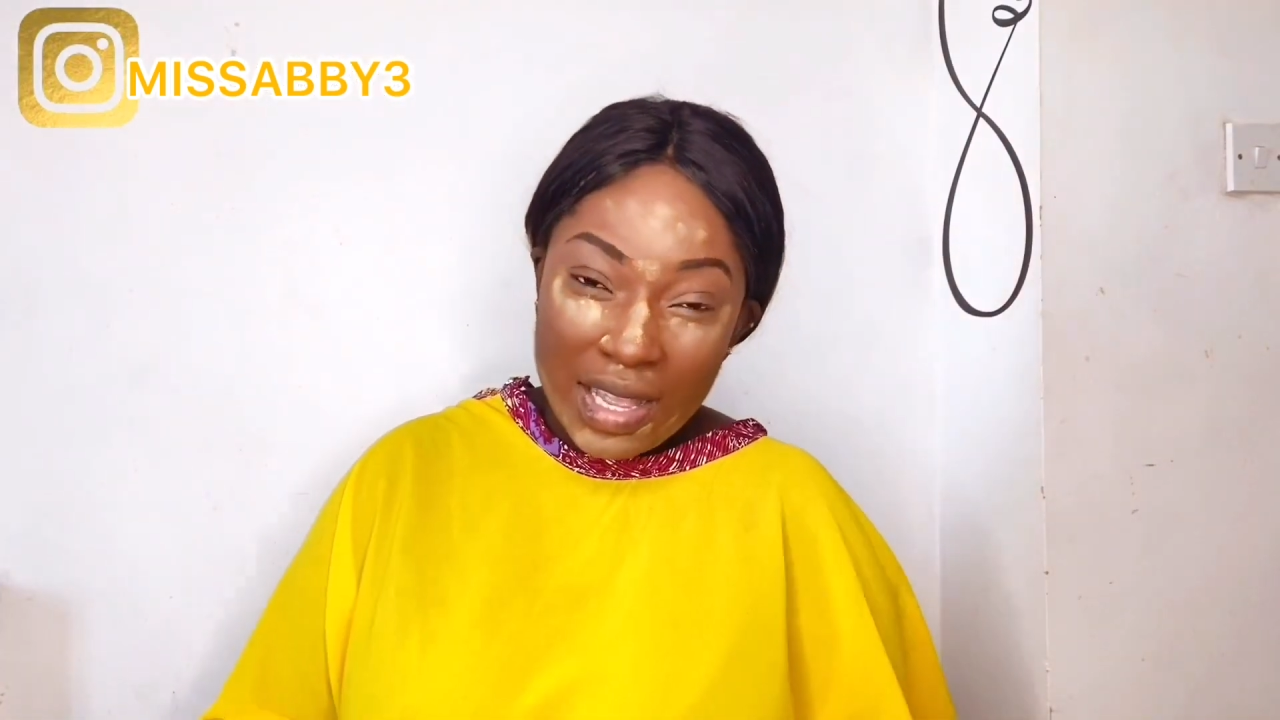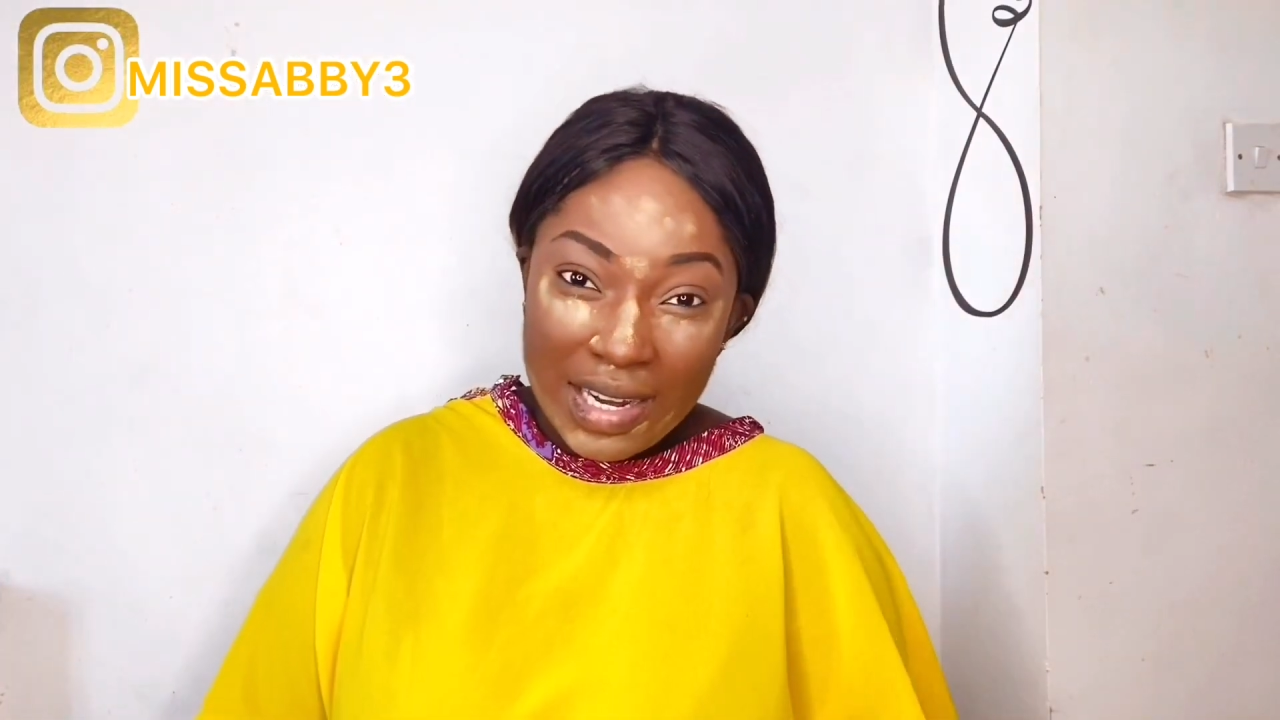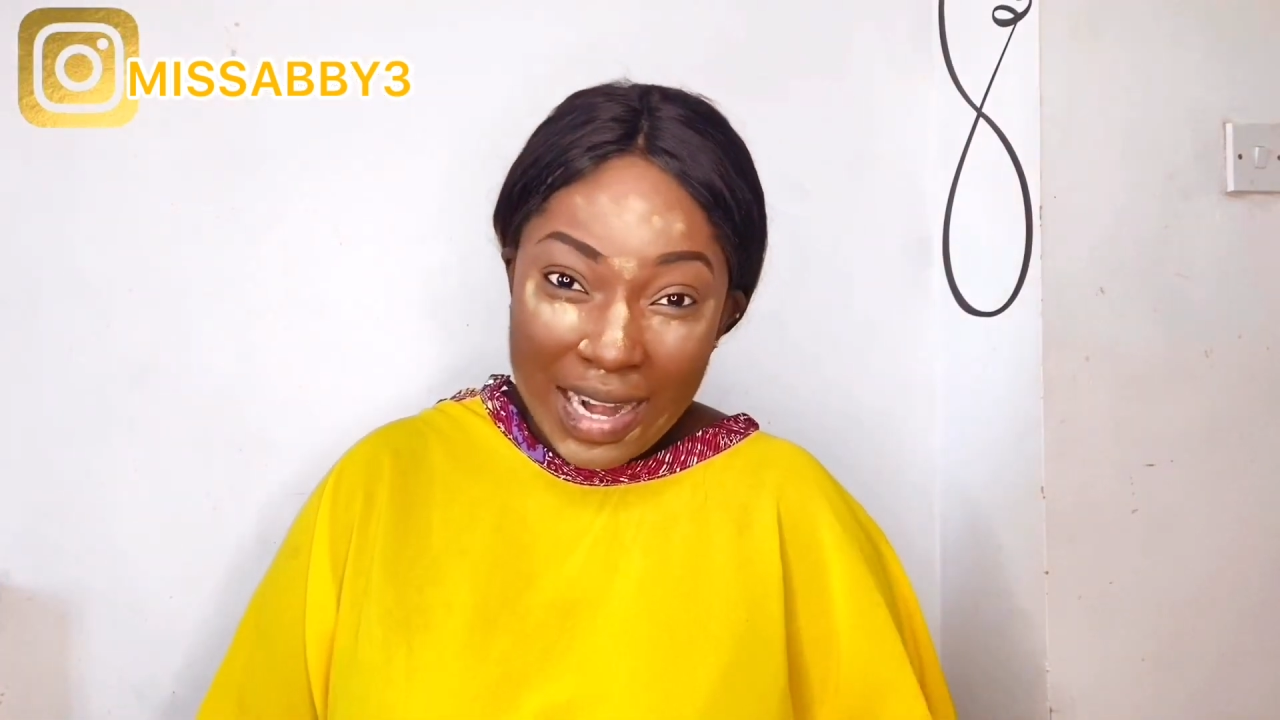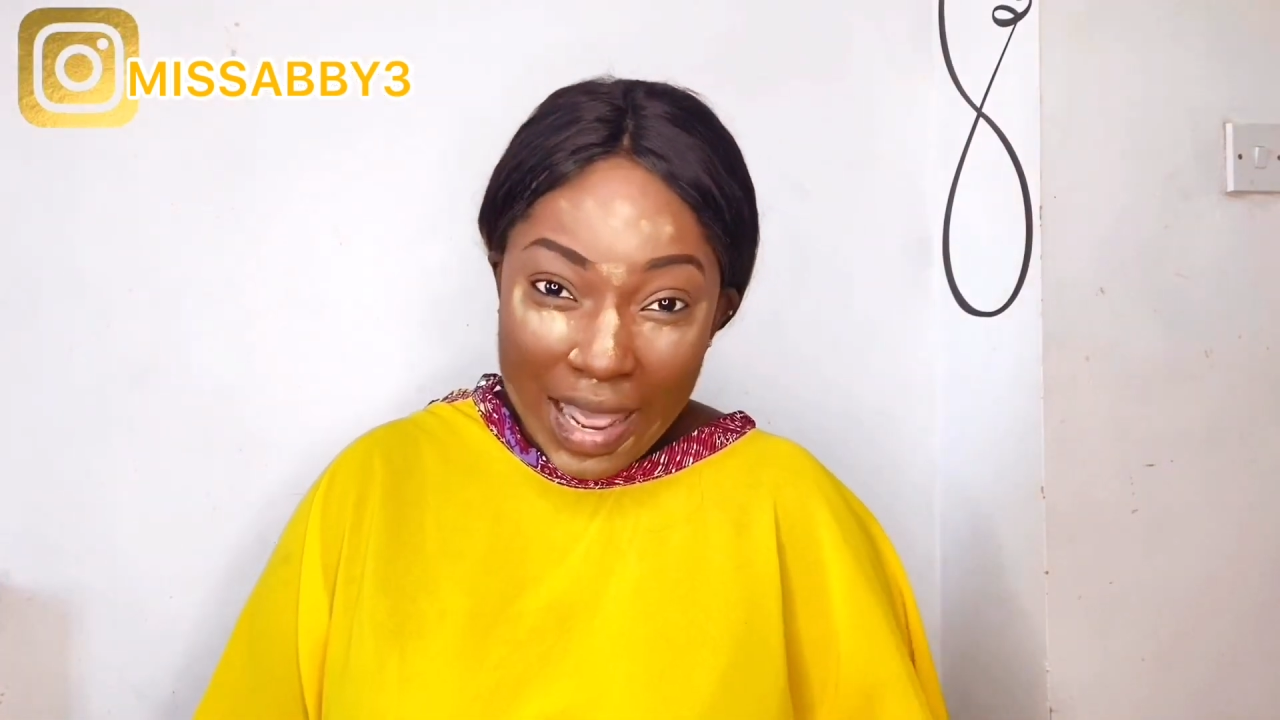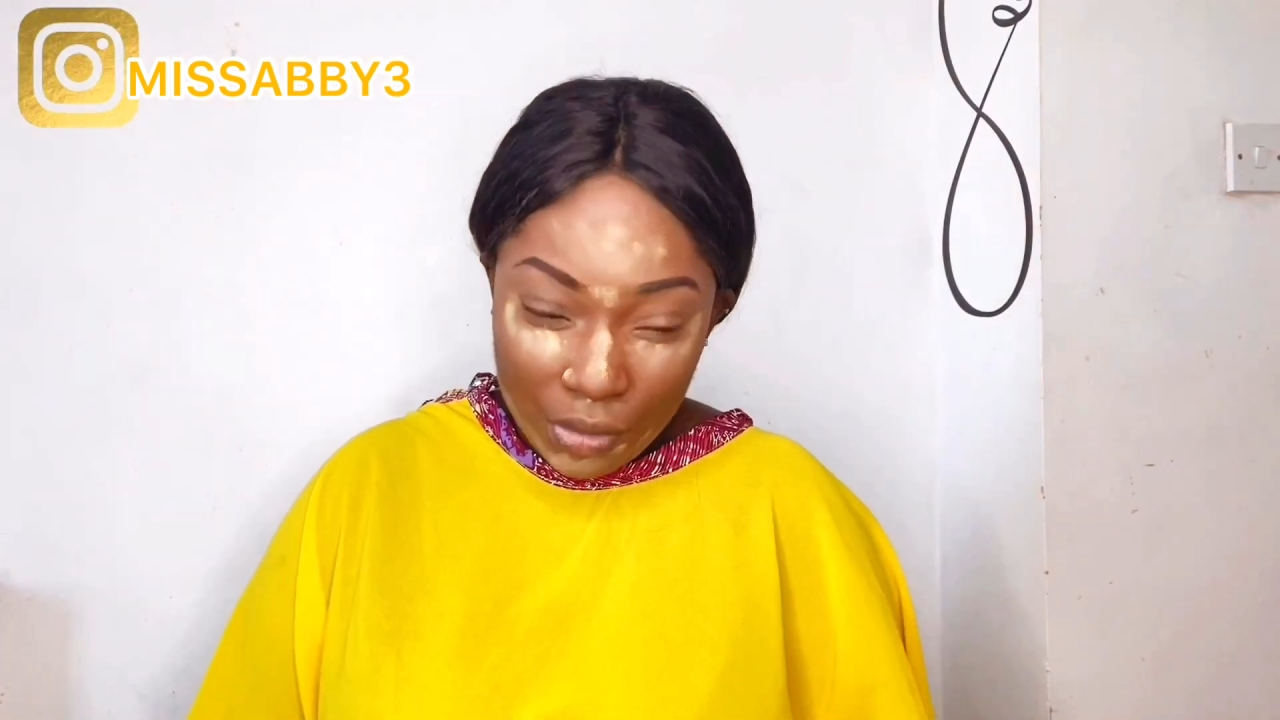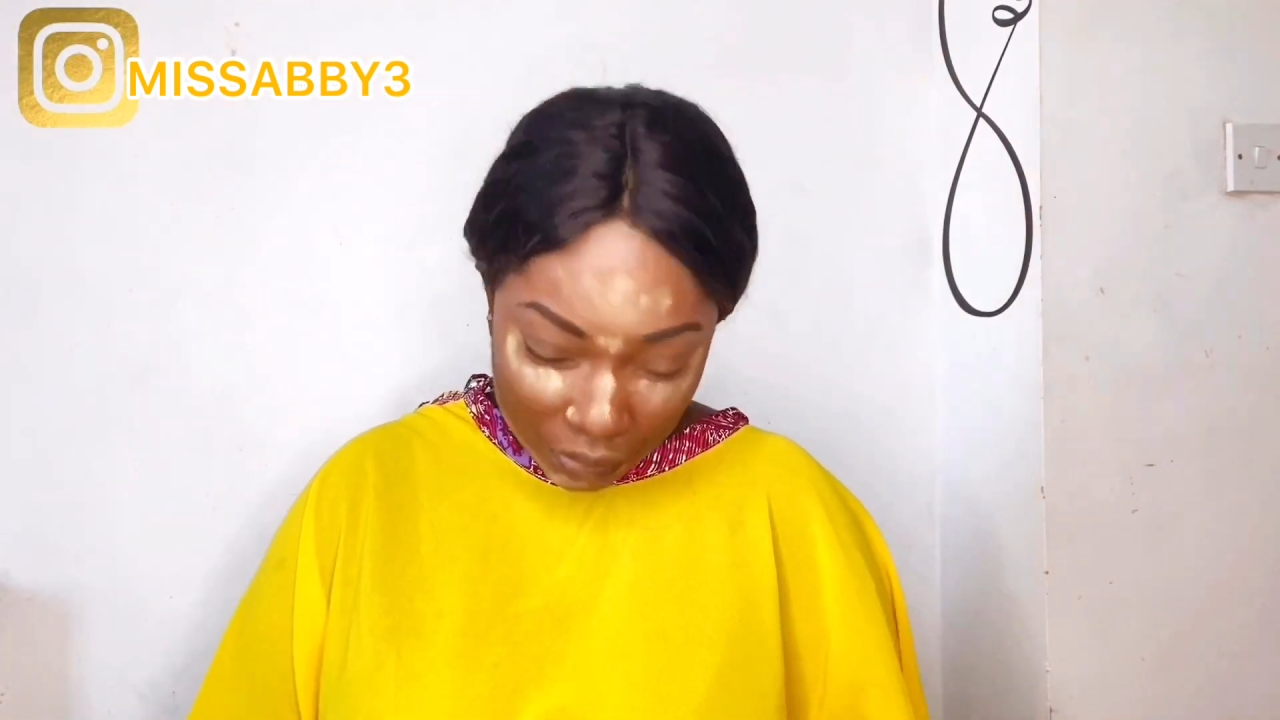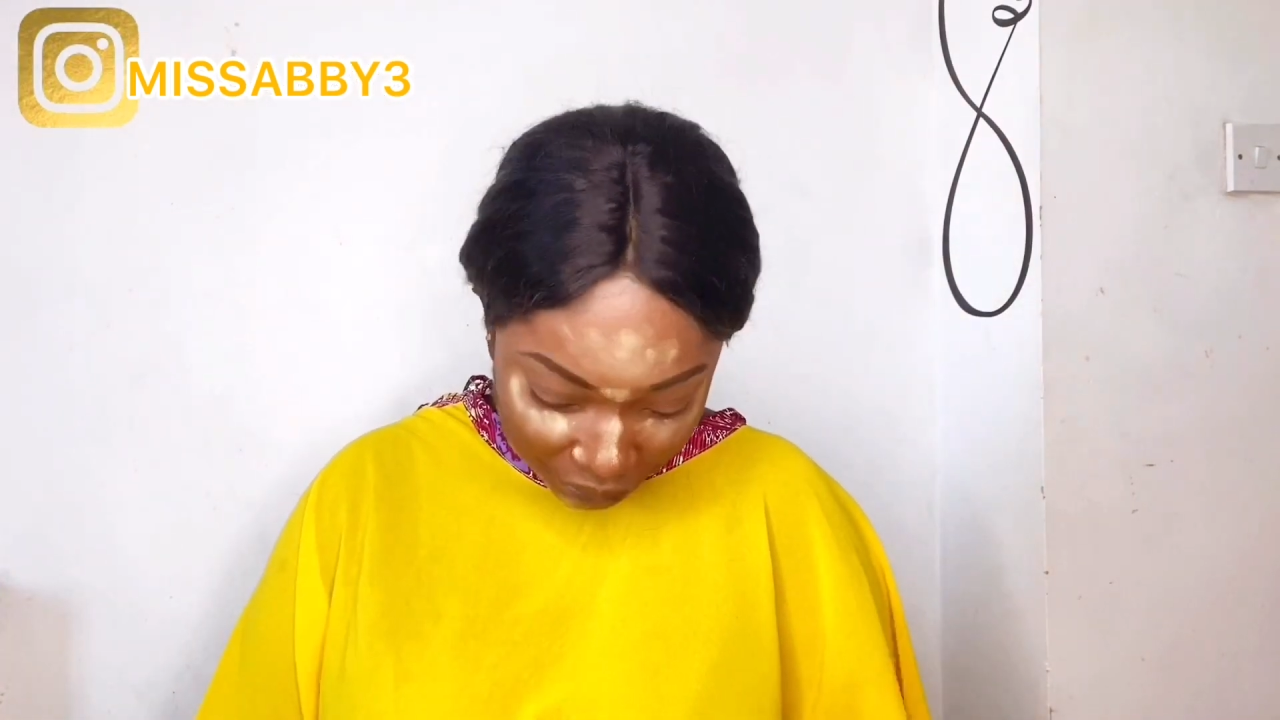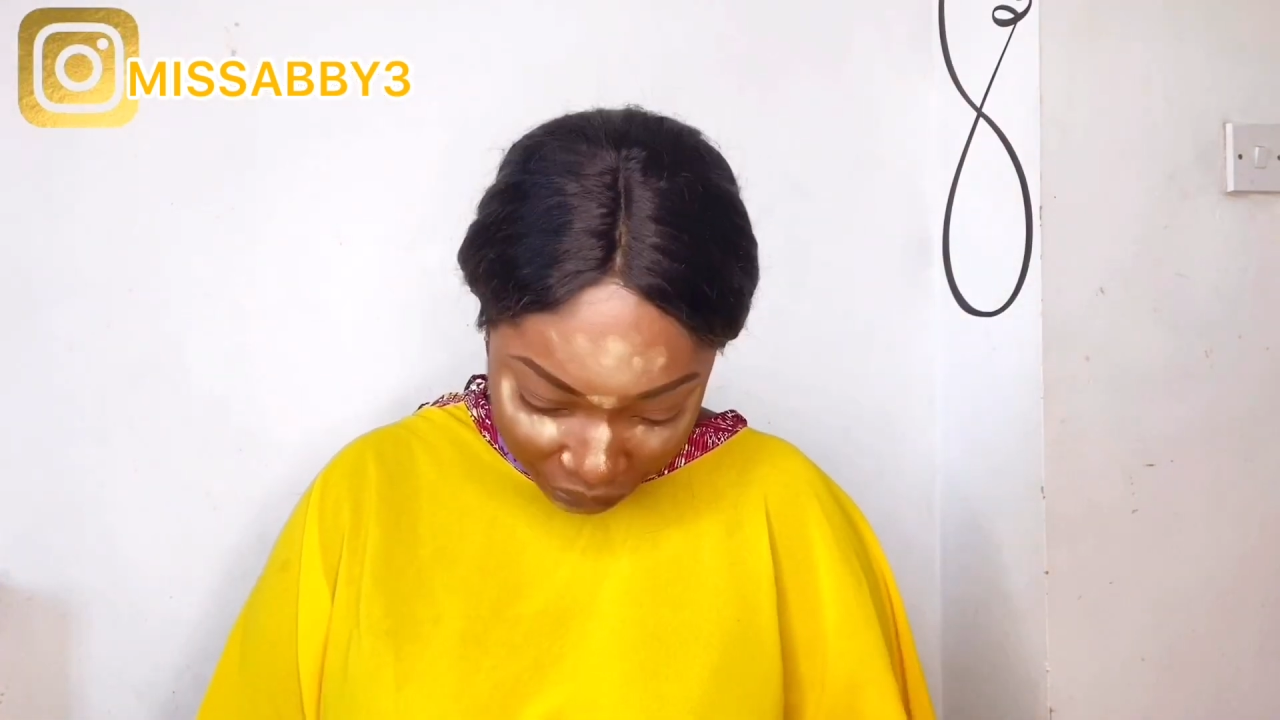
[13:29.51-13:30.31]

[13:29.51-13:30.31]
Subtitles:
clano,